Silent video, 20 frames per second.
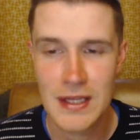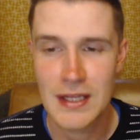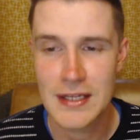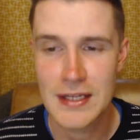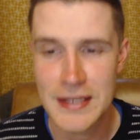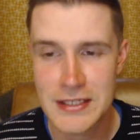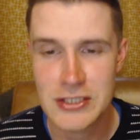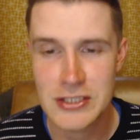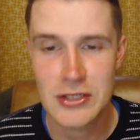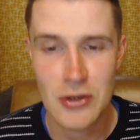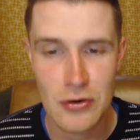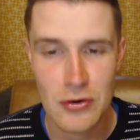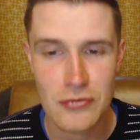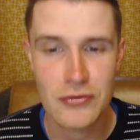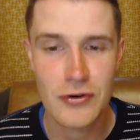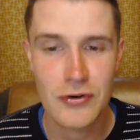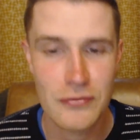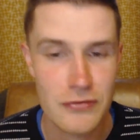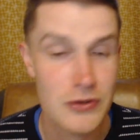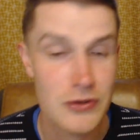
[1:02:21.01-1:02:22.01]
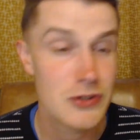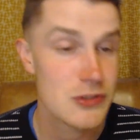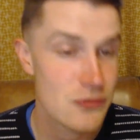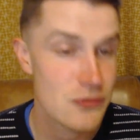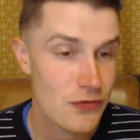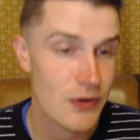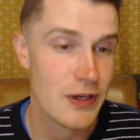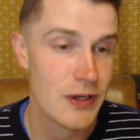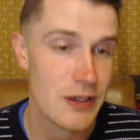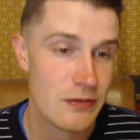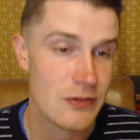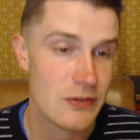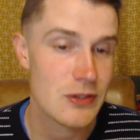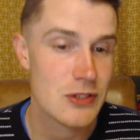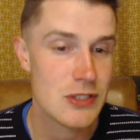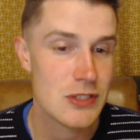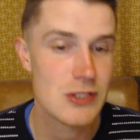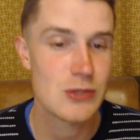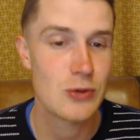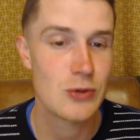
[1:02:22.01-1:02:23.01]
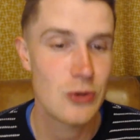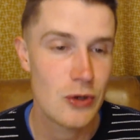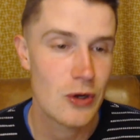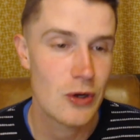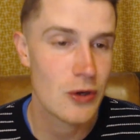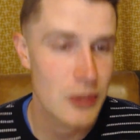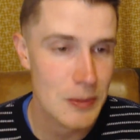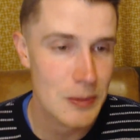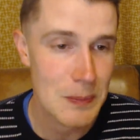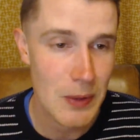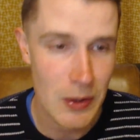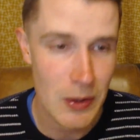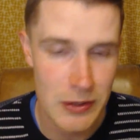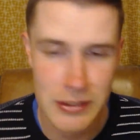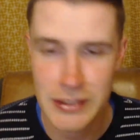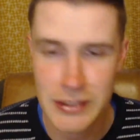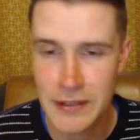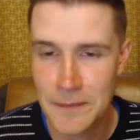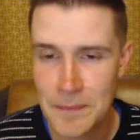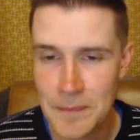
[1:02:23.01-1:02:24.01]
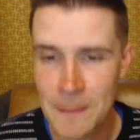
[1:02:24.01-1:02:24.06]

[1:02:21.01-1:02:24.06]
Let's go from verse 5, because it's all gone to pot here.